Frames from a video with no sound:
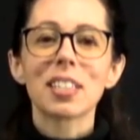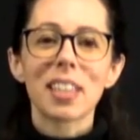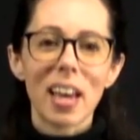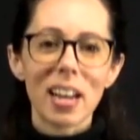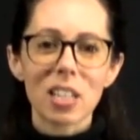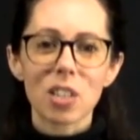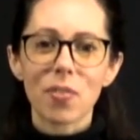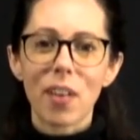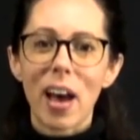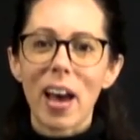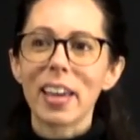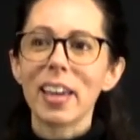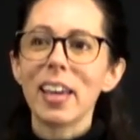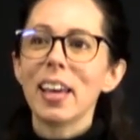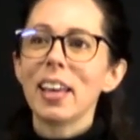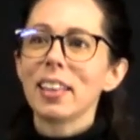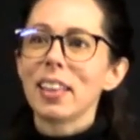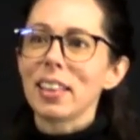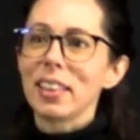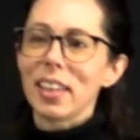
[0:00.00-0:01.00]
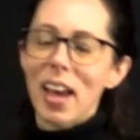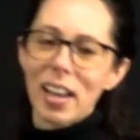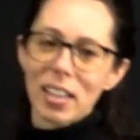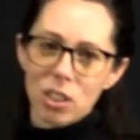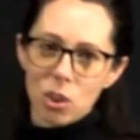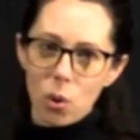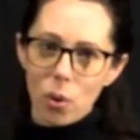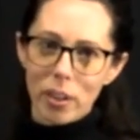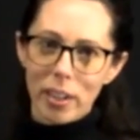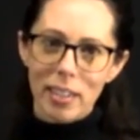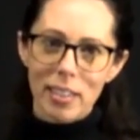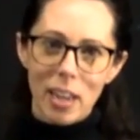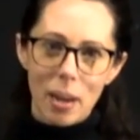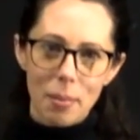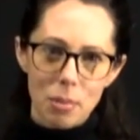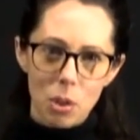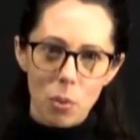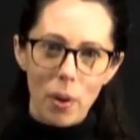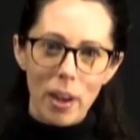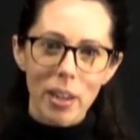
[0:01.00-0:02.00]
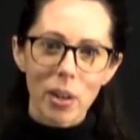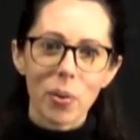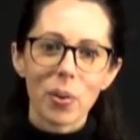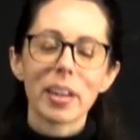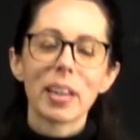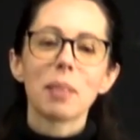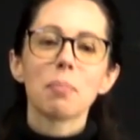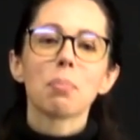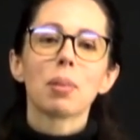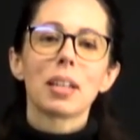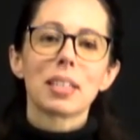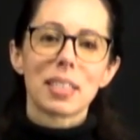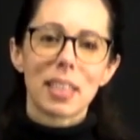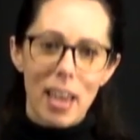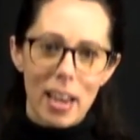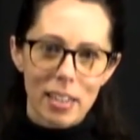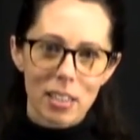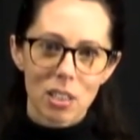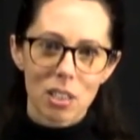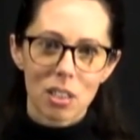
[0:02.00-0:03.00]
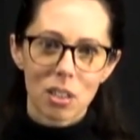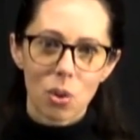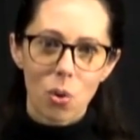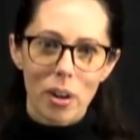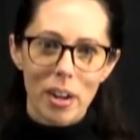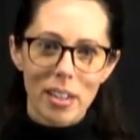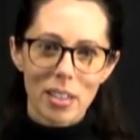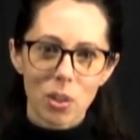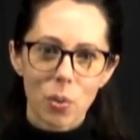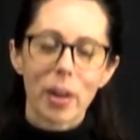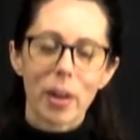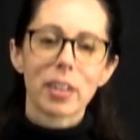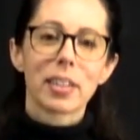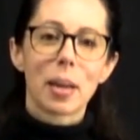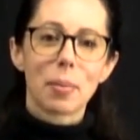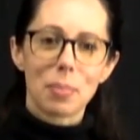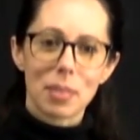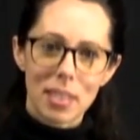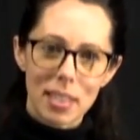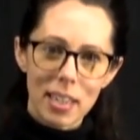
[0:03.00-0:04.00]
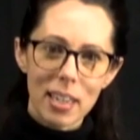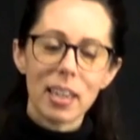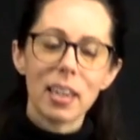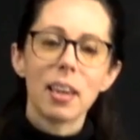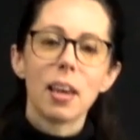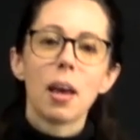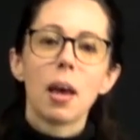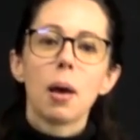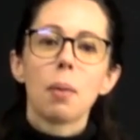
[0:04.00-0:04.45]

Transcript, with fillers: satisfy that the x coordinate times the y coordinate plus the x coordinate squared times z